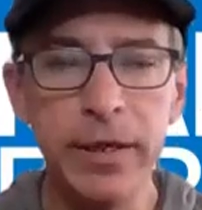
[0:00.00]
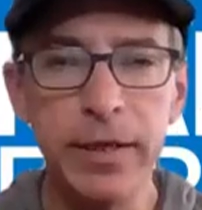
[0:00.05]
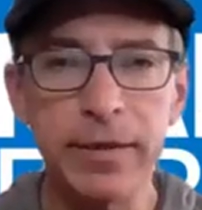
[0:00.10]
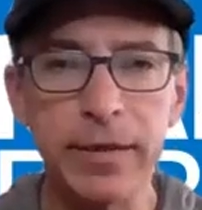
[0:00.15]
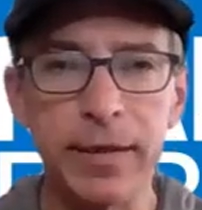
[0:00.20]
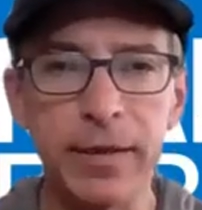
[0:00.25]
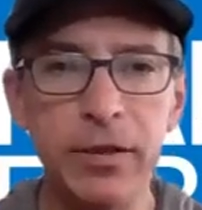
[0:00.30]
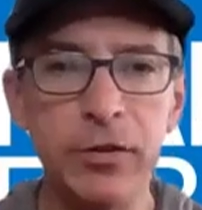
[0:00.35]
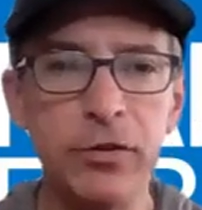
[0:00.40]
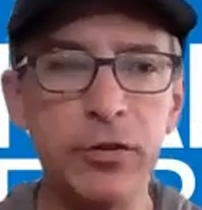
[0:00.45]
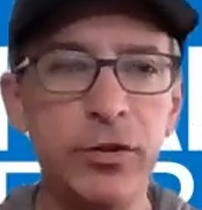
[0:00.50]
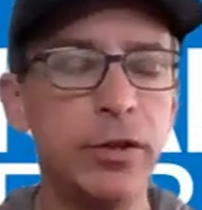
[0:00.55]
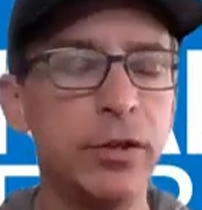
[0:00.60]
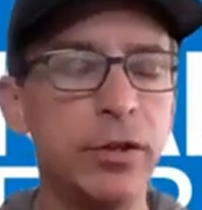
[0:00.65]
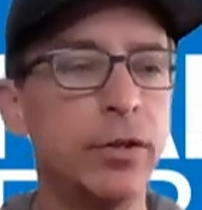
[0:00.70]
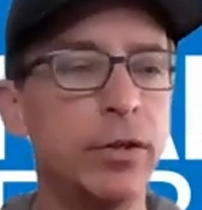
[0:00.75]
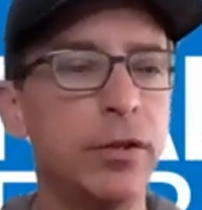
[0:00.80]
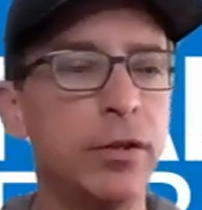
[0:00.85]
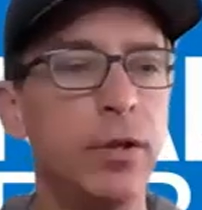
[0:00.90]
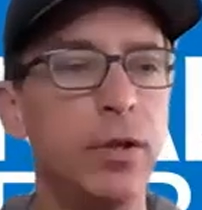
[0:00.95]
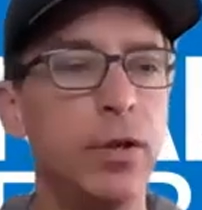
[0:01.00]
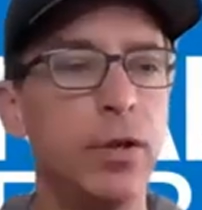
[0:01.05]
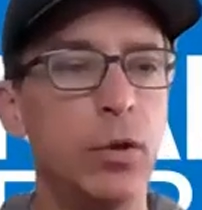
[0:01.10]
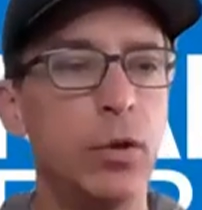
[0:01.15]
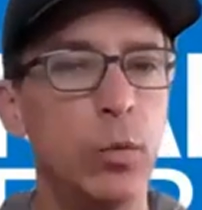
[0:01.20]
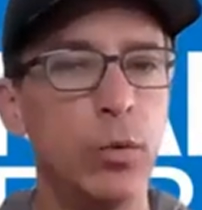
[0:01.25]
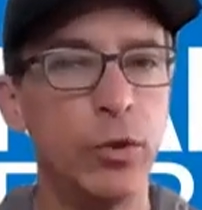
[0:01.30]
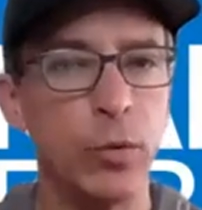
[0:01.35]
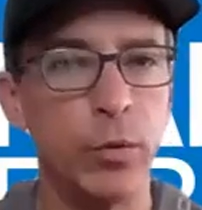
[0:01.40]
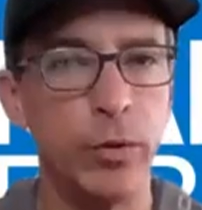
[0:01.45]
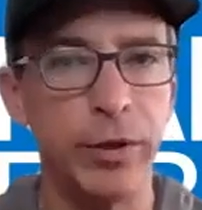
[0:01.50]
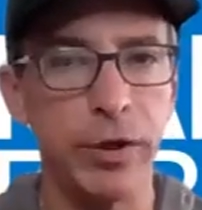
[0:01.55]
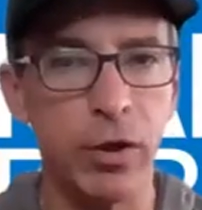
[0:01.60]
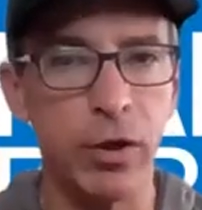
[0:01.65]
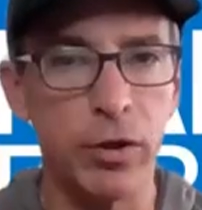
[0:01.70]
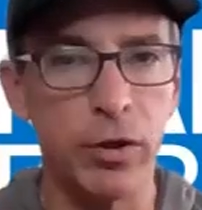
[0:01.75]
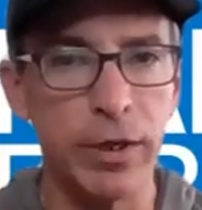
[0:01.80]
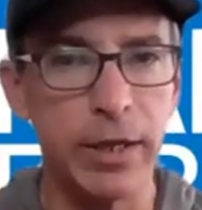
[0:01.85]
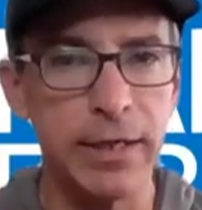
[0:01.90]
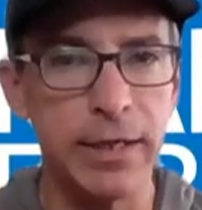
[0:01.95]
into this year, we're doing the
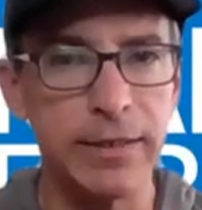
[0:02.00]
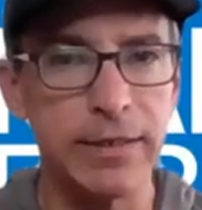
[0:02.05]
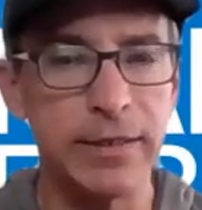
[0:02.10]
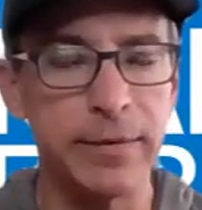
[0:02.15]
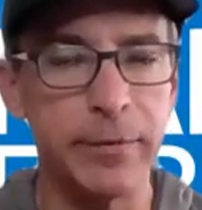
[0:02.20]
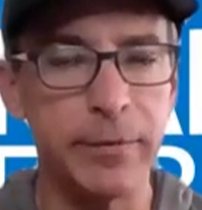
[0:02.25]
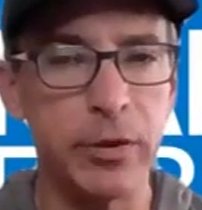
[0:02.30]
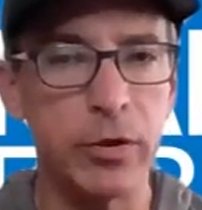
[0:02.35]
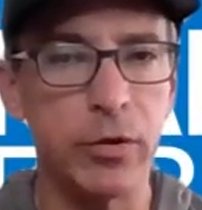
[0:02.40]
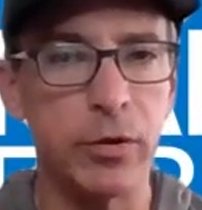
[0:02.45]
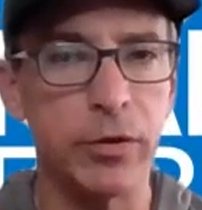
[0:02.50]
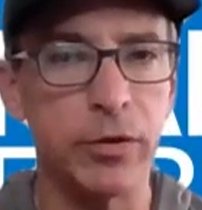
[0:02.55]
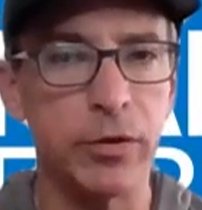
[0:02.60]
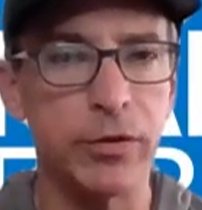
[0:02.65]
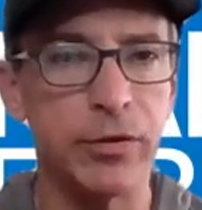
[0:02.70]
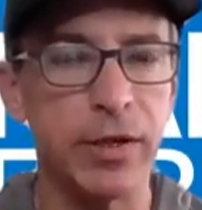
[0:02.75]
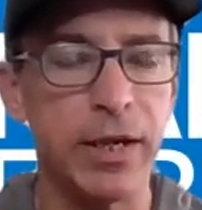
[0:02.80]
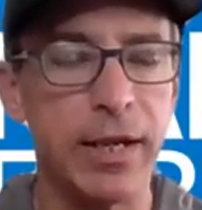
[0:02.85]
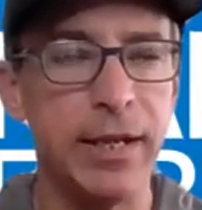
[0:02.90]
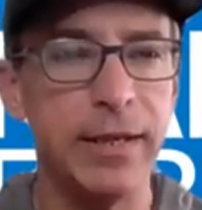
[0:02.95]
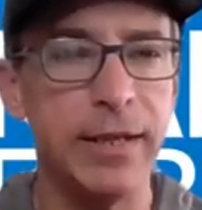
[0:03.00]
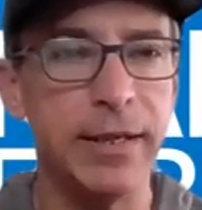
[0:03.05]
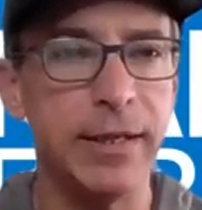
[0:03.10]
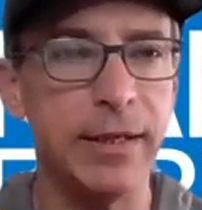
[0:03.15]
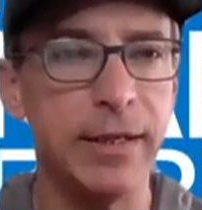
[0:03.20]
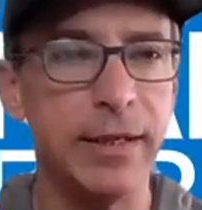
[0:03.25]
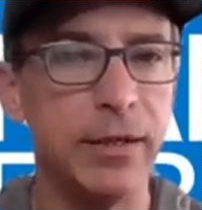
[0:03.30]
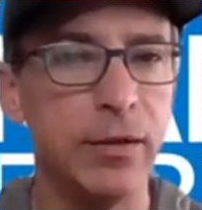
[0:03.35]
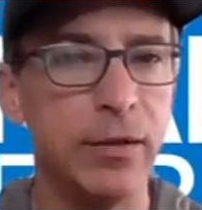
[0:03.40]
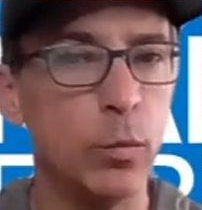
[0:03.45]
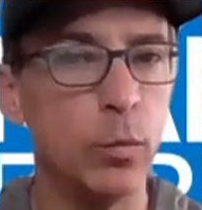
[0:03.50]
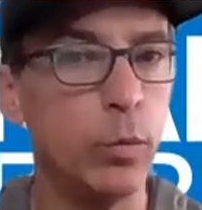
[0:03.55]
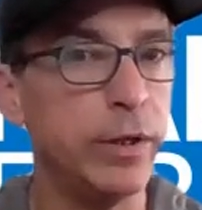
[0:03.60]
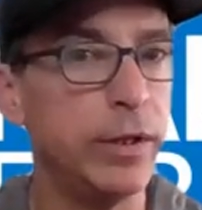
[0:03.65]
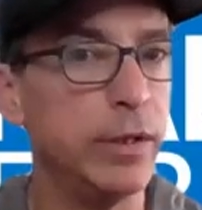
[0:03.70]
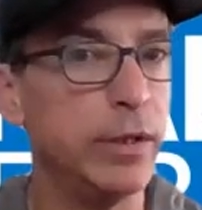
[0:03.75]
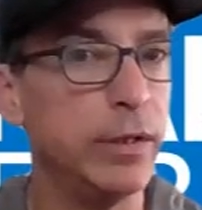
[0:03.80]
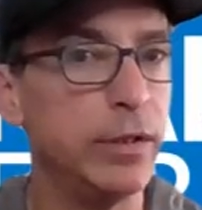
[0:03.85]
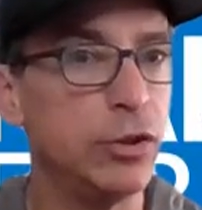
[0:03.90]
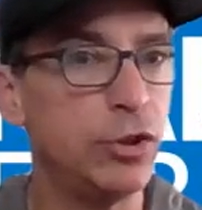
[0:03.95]
online seminars, and then
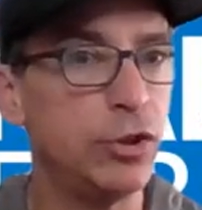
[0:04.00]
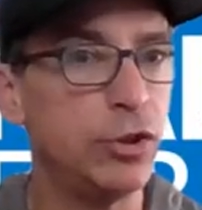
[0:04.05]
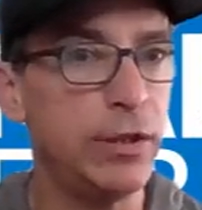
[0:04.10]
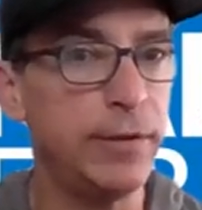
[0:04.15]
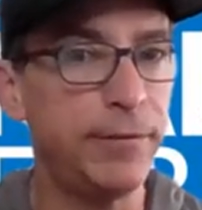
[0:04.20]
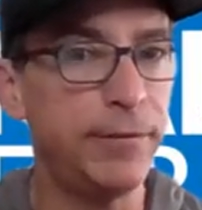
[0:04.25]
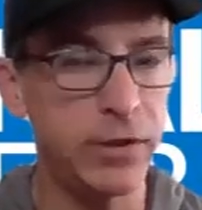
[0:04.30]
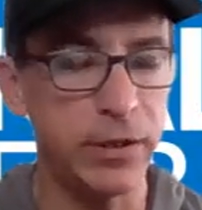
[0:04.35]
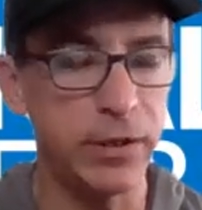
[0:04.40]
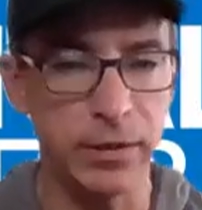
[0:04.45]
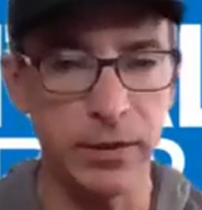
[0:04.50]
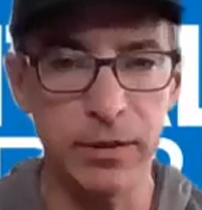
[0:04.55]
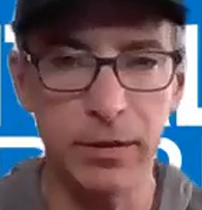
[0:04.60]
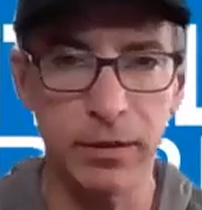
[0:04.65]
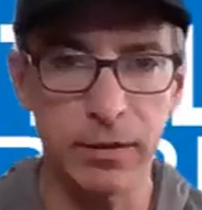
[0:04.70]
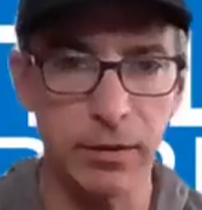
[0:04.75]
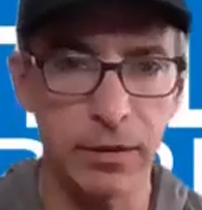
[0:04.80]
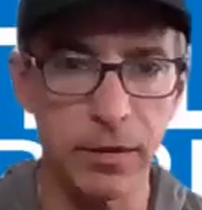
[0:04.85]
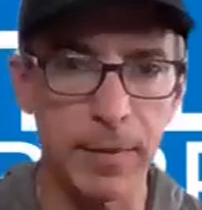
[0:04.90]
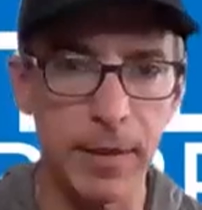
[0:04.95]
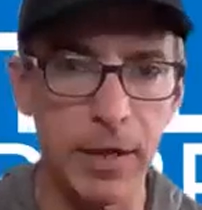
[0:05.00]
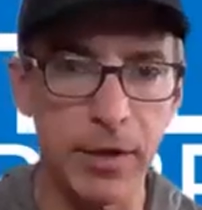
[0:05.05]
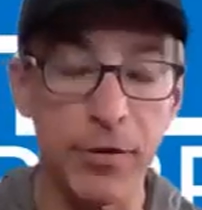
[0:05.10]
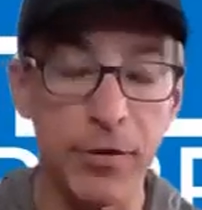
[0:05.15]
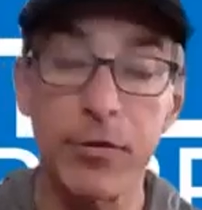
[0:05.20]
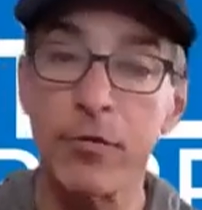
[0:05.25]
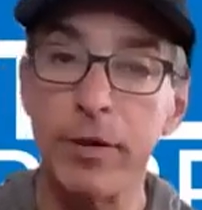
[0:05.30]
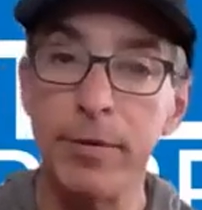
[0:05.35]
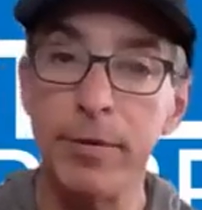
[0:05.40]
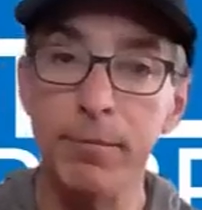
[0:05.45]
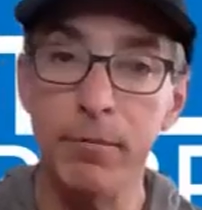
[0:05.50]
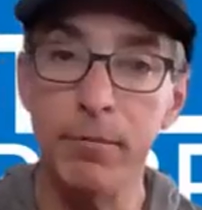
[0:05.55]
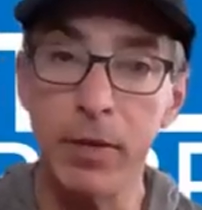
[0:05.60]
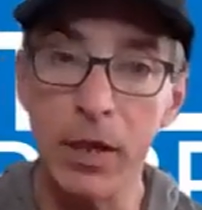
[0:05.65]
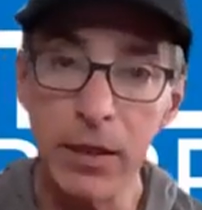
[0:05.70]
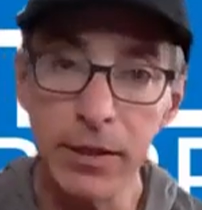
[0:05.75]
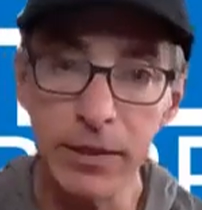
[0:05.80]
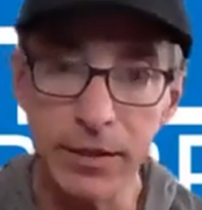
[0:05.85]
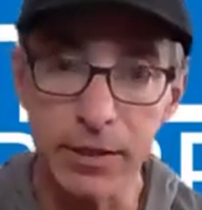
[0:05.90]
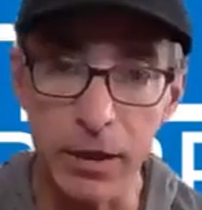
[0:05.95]
we shifted about 3
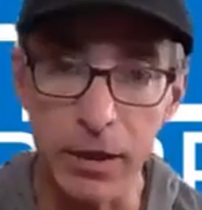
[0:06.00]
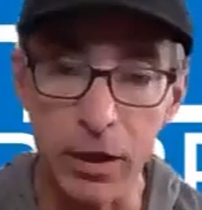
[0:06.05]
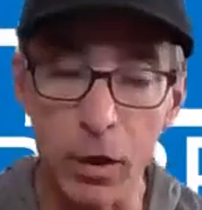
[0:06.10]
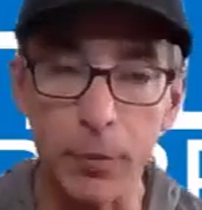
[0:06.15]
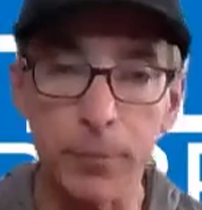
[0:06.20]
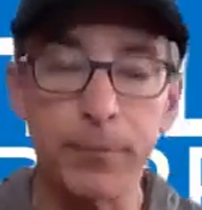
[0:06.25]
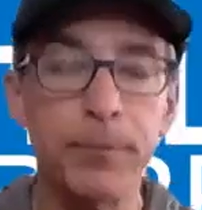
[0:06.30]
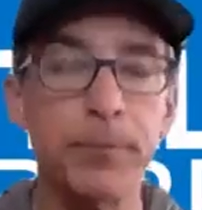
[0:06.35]
months ago.